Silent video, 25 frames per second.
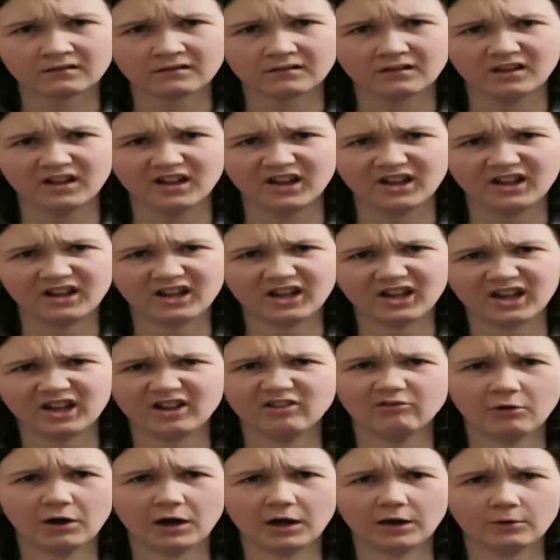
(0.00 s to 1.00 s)
Huh?
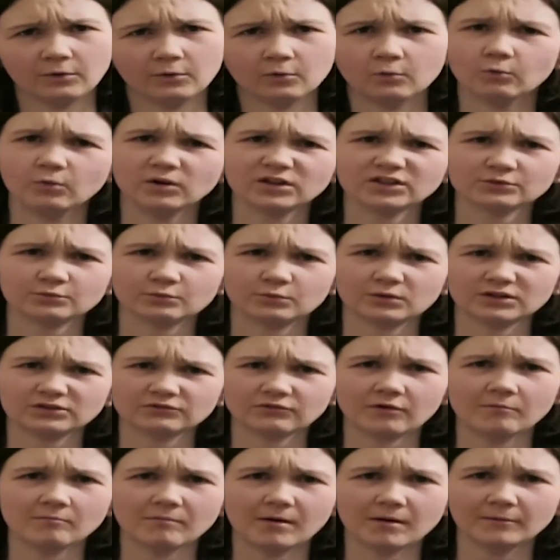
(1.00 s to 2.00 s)
What's
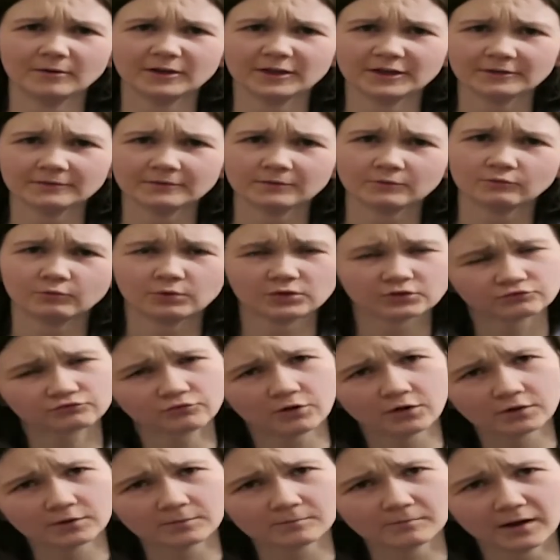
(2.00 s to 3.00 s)
wrong, Hermione? What's
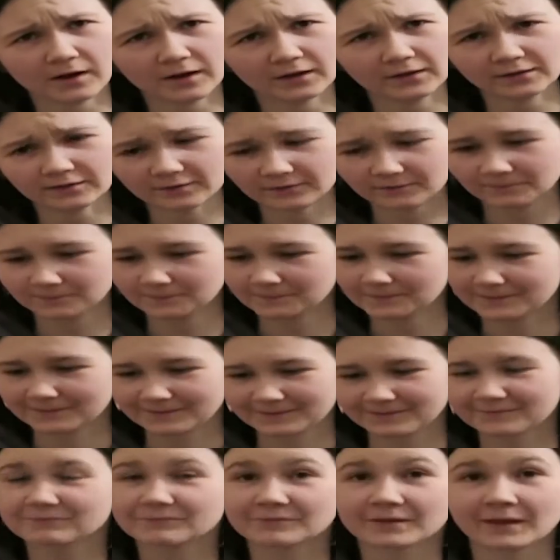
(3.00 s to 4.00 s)
wrong, Hermione?
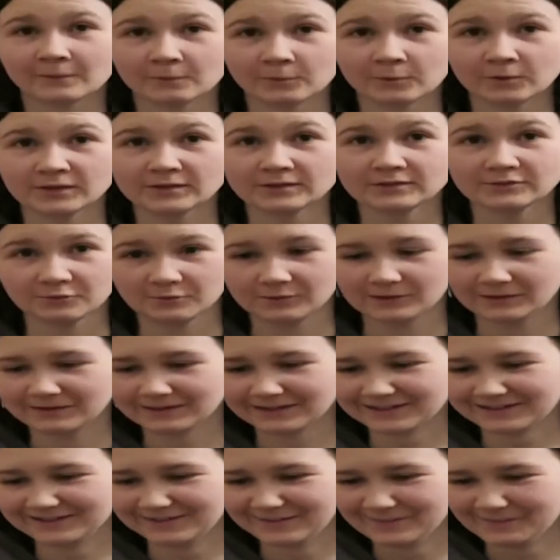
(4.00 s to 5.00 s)
That's what he's doing.
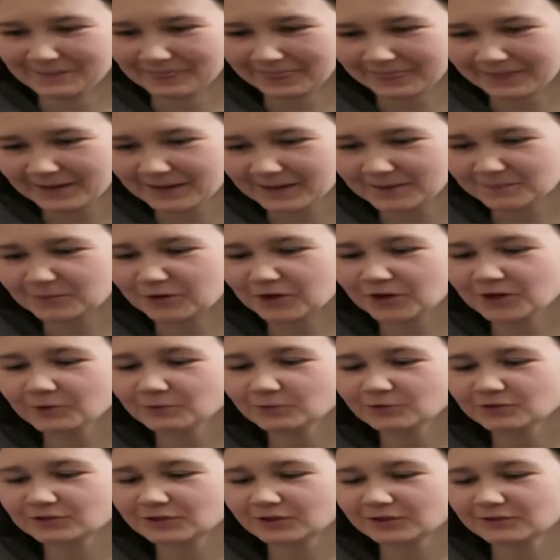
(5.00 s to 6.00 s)
Hermione
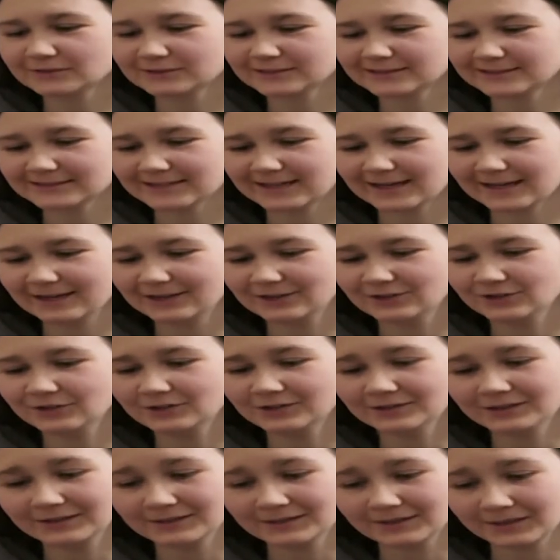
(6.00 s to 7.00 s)
was going to say you
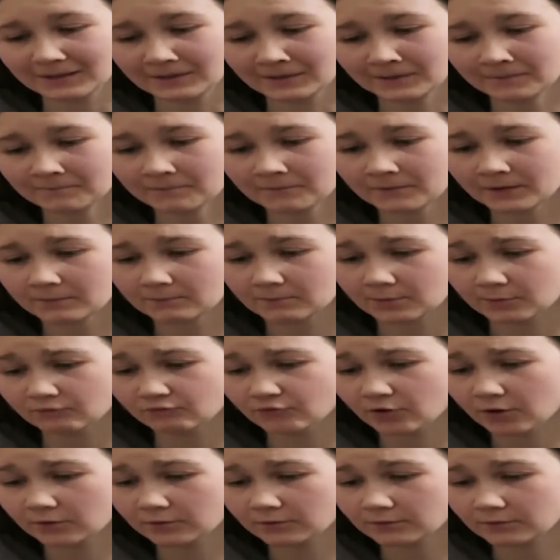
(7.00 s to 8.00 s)
need it, but
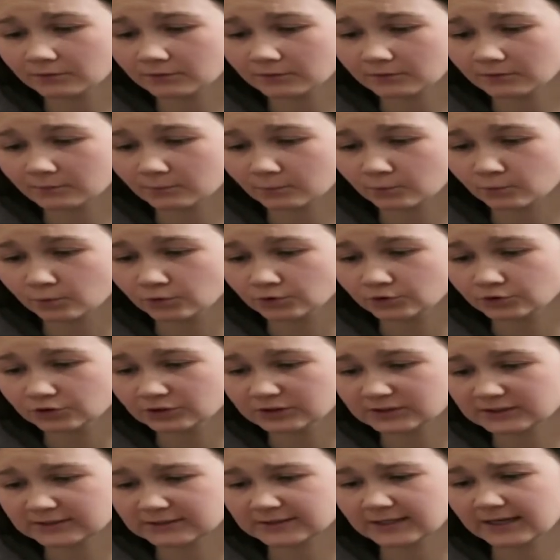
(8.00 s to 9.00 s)
Ron would
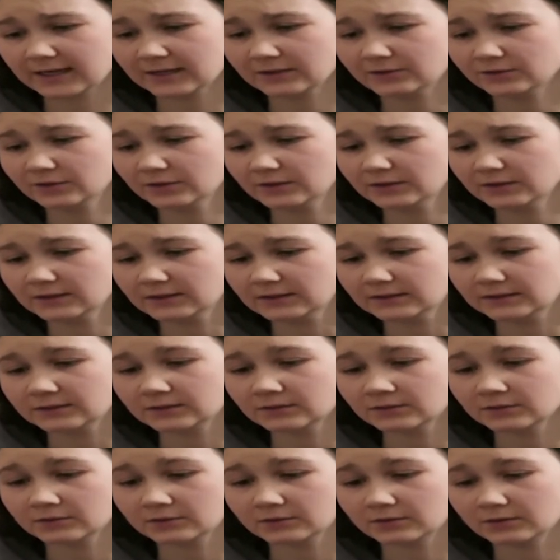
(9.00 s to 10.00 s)
just say you
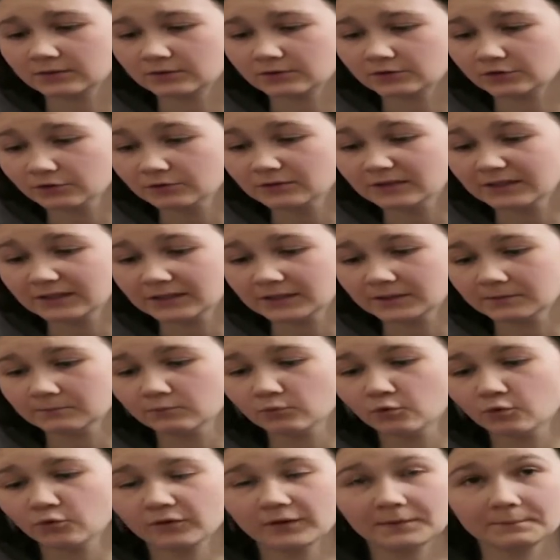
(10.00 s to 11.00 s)
need it
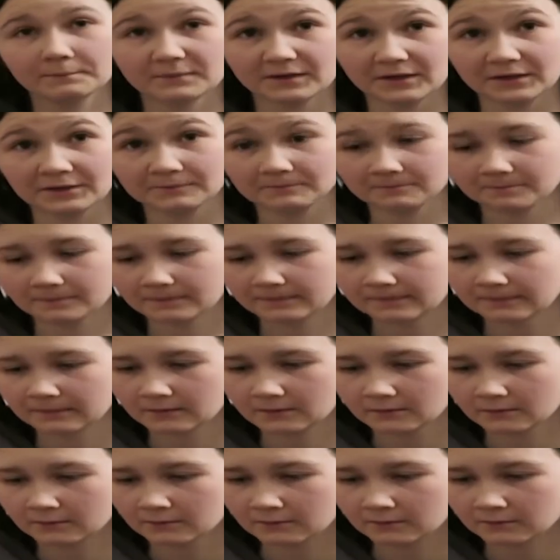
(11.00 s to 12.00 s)
more than me.
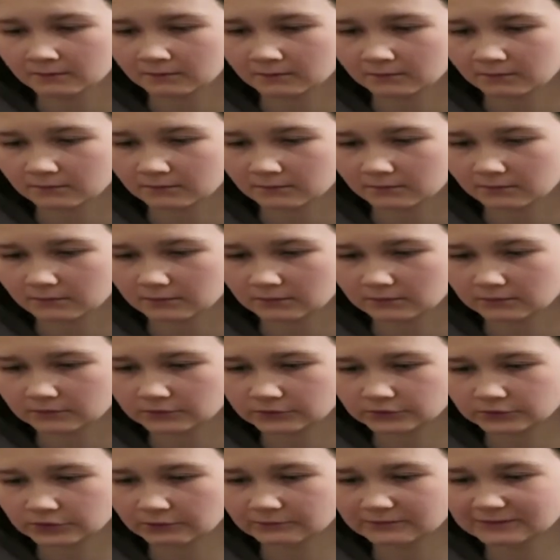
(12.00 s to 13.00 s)

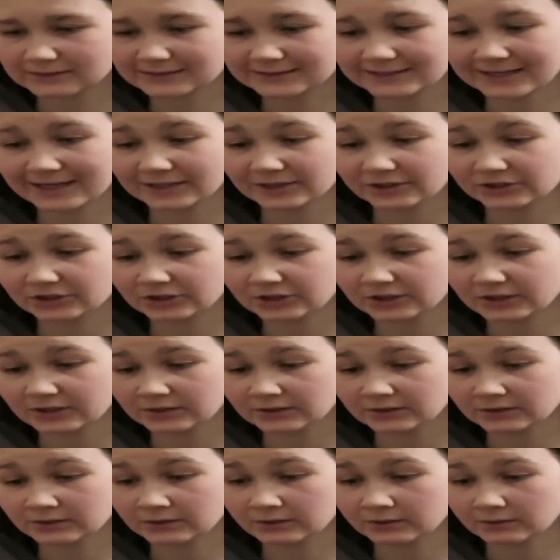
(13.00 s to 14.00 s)
So instead
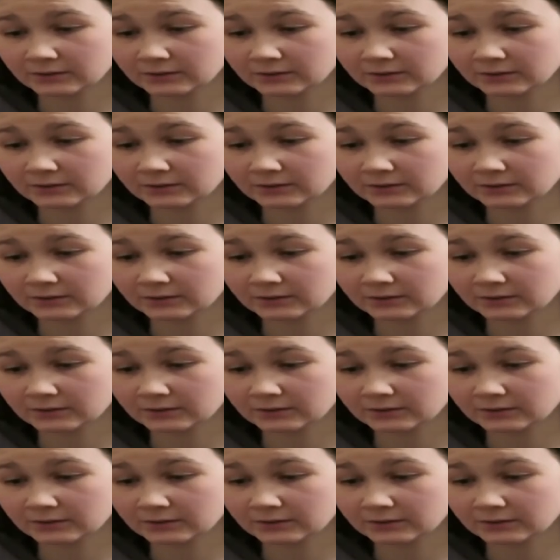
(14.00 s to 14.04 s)
she